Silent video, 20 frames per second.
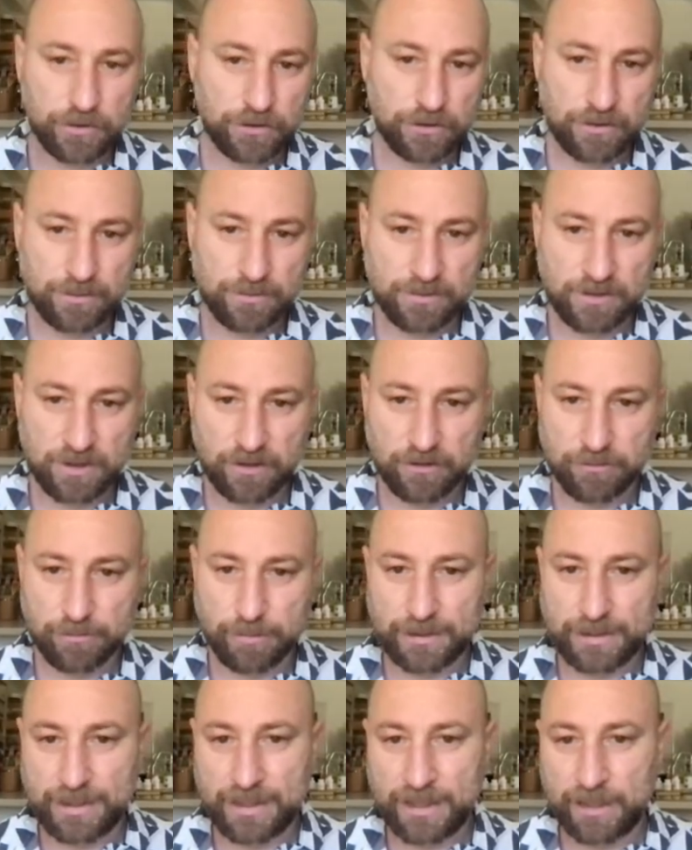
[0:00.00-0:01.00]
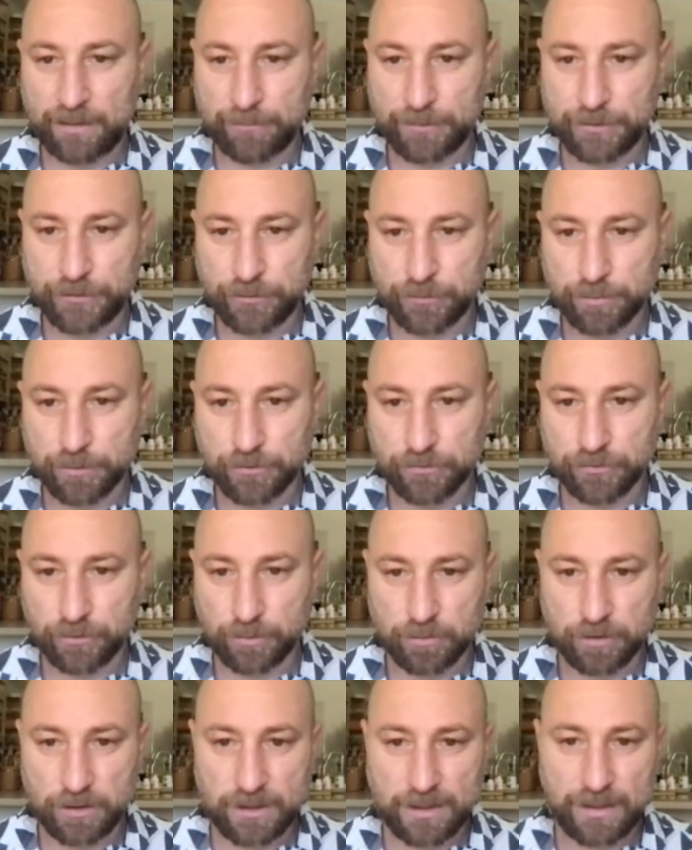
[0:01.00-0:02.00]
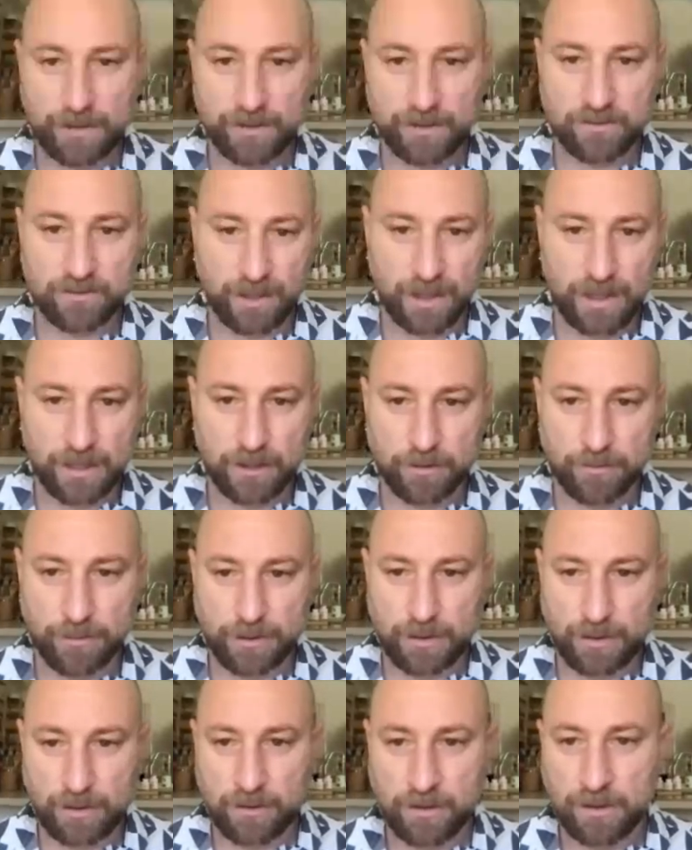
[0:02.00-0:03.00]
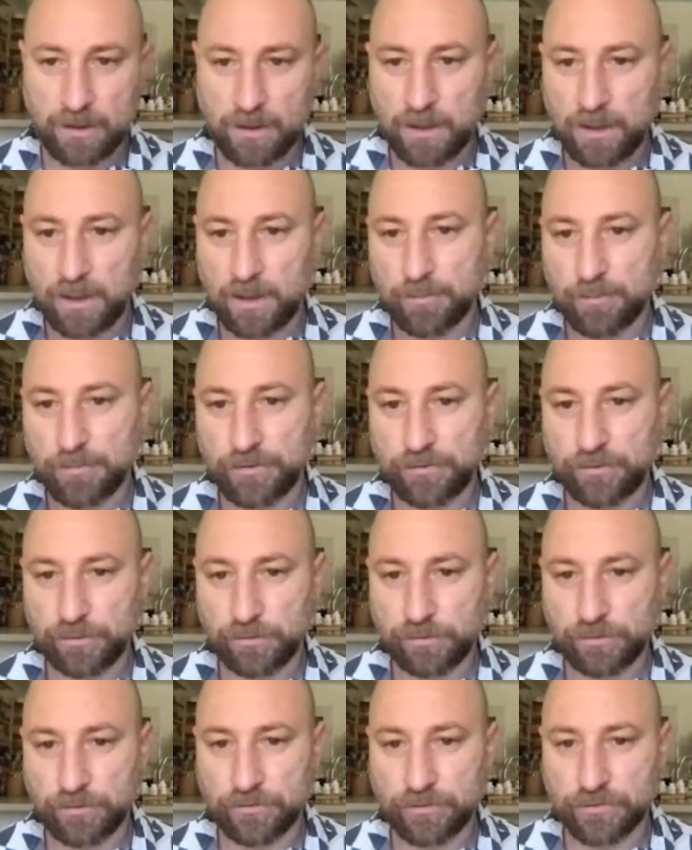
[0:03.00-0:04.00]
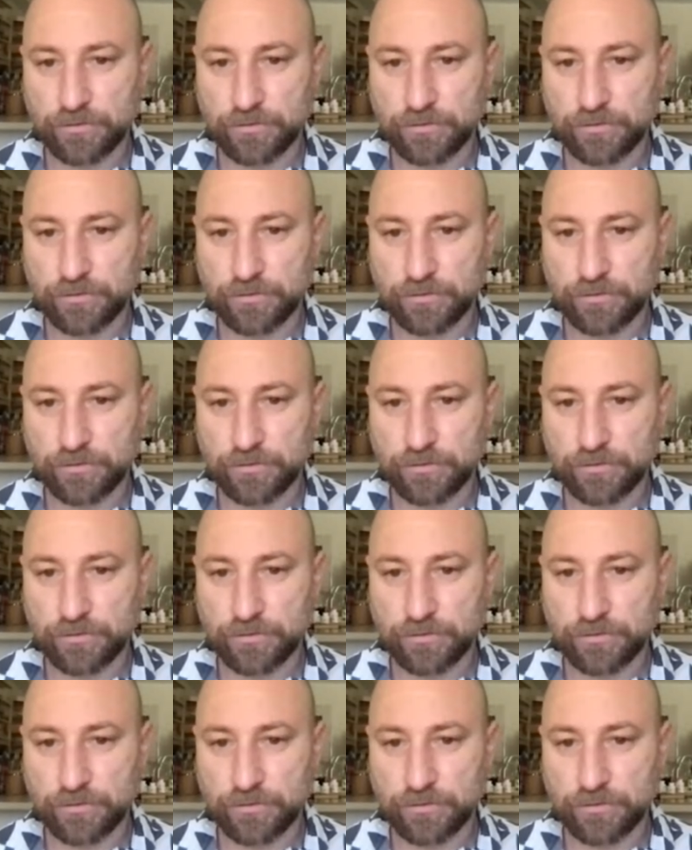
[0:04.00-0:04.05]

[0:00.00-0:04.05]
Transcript: Toddlers refer to themselves by name and use personal pronouns like I or me.